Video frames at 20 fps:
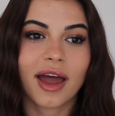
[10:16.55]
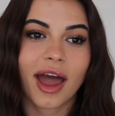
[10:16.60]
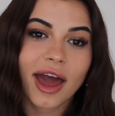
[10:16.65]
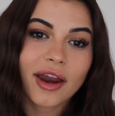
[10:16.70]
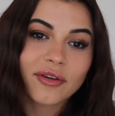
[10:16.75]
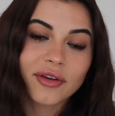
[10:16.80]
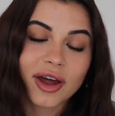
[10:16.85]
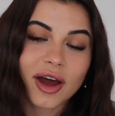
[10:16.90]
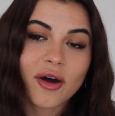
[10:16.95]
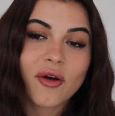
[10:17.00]
I
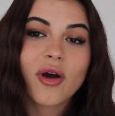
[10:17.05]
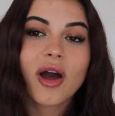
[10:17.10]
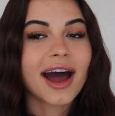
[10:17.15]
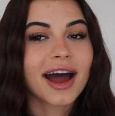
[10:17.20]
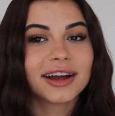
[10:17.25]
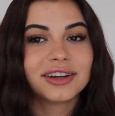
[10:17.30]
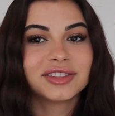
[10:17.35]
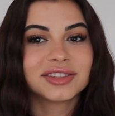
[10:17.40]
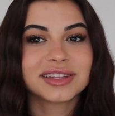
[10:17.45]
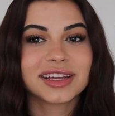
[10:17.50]
don't know.
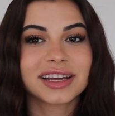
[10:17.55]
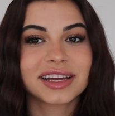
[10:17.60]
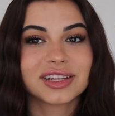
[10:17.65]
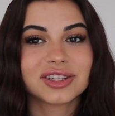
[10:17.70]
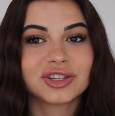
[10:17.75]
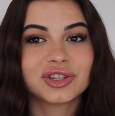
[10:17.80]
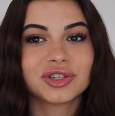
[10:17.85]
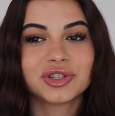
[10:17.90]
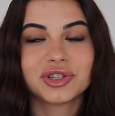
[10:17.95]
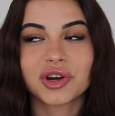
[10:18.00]
I just think
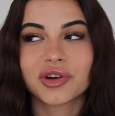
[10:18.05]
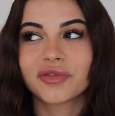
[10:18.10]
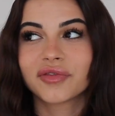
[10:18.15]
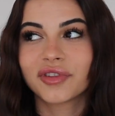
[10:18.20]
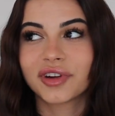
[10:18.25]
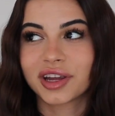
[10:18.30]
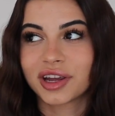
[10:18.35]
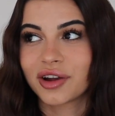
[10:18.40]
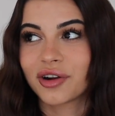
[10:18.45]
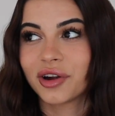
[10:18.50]
it's so
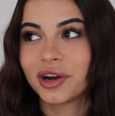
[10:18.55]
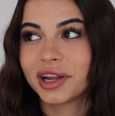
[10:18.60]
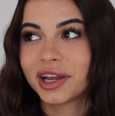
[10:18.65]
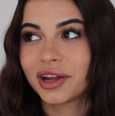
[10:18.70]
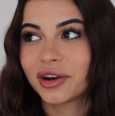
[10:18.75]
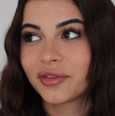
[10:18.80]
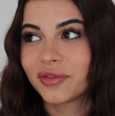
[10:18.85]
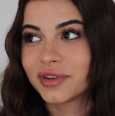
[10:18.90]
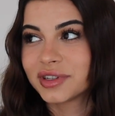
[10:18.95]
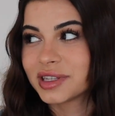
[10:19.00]
freaking hard to
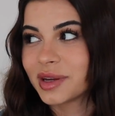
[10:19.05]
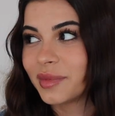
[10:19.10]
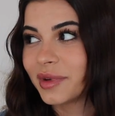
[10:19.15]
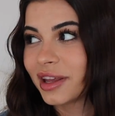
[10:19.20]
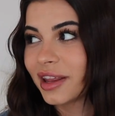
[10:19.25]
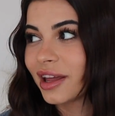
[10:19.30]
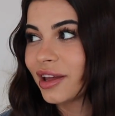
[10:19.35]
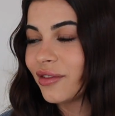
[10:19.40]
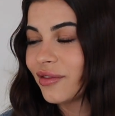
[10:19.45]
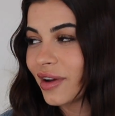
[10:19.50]
get over
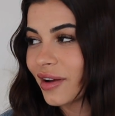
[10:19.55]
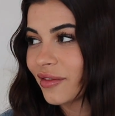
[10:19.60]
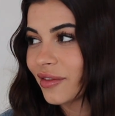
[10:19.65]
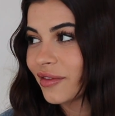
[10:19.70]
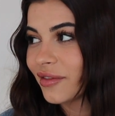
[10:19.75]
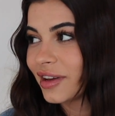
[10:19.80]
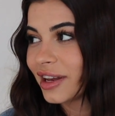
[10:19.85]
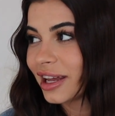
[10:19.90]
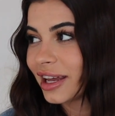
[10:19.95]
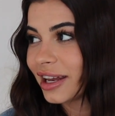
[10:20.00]
somebody that you've never
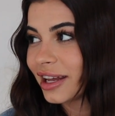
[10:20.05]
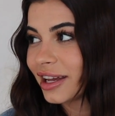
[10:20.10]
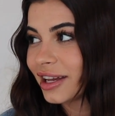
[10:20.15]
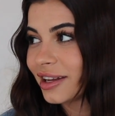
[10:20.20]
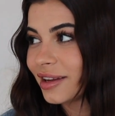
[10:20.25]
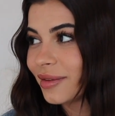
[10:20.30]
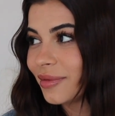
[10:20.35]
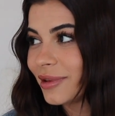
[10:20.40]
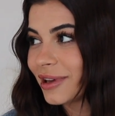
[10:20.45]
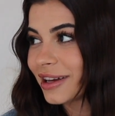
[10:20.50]
even
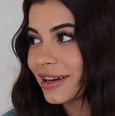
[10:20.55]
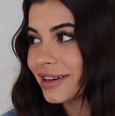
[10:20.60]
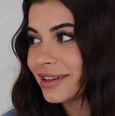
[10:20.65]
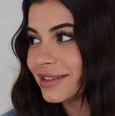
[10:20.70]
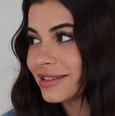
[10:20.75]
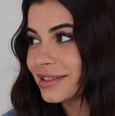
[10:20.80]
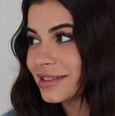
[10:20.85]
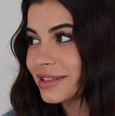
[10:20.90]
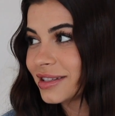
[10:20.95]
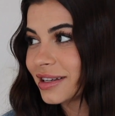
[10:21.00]
dated
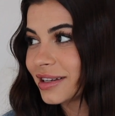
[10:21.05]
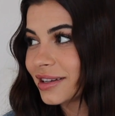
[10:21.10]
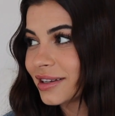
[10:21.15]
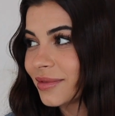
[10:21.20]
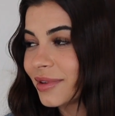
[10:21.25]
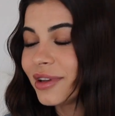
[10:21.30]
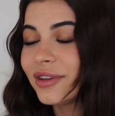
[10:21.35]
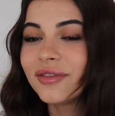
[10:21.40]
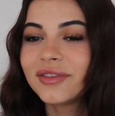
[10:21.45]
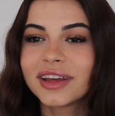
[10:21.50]
because
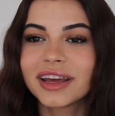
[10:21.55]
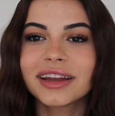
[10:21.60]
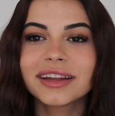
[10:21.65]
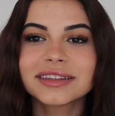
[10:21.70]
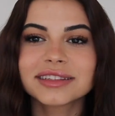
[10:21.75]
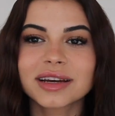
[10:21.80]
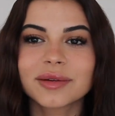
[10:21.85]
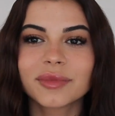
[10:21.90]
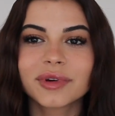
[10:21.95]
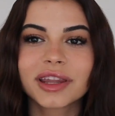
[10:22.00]
when you
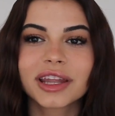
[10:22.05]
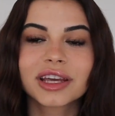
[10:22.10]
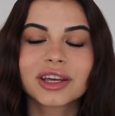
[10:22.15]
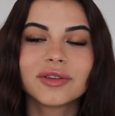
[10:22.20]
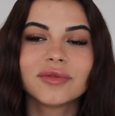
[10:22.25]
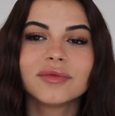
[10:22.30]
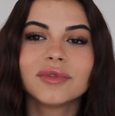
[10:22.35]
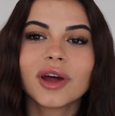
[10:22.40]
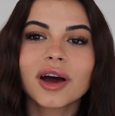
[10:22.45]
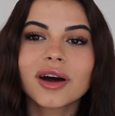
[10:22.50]
dated someone, like
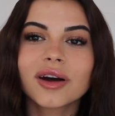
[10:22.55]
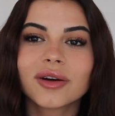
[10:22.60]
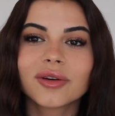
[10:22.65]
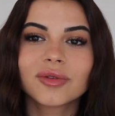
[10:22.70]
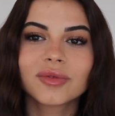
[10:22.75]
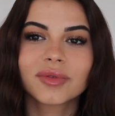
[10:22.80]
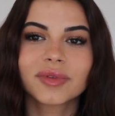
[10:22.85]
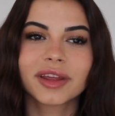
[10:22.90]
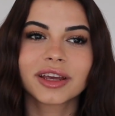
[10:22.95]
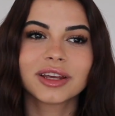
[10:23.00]
you
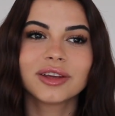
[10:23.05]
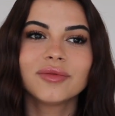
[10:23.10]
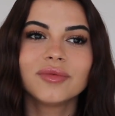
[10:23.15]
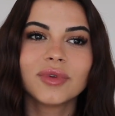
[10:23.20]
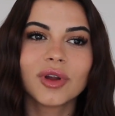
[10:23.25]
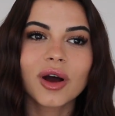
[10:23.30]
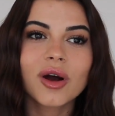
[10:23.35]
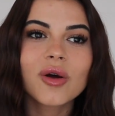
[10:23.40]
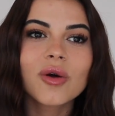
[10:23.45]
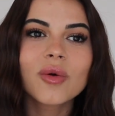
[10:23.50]

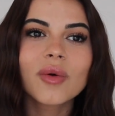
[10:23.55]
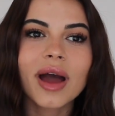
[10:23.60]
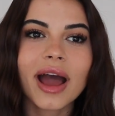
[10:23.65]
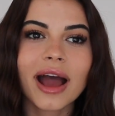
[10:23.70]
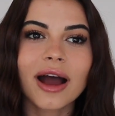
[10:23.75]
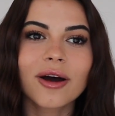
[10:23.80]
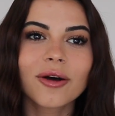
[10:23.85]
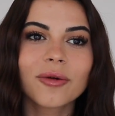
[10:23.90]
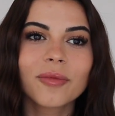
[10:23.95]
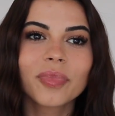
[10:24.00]
know
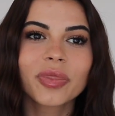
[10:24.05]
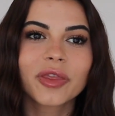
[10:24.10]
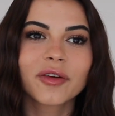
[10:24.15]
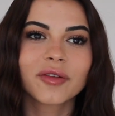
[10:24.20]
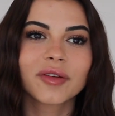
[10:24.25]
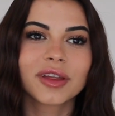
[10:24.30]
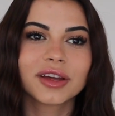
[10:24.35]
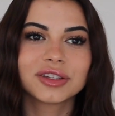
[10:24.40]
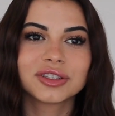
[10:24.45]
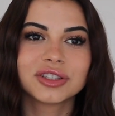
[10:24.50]
how the
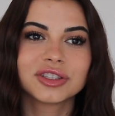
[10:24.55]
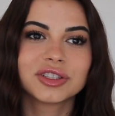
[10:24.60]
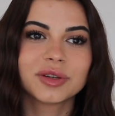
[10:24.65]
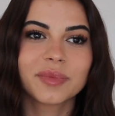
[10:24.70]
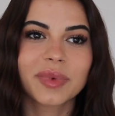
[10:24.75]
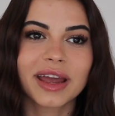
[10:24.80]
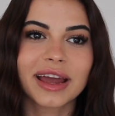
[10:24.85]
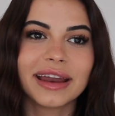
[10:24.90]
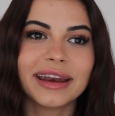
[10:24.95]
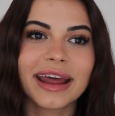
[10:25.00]

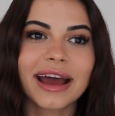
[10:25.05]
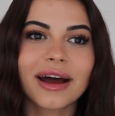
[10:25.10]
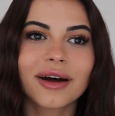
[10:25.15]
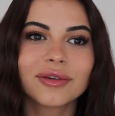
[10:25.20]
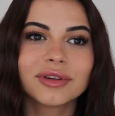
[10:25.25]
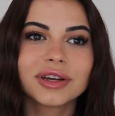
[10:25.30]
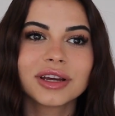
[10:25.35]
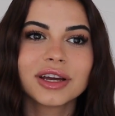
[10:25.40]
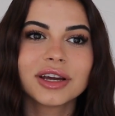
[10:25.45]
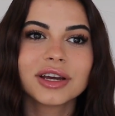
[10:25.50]
relationship panned
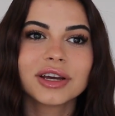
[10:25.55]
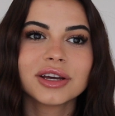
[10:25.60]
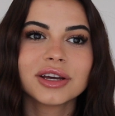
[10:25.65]
out.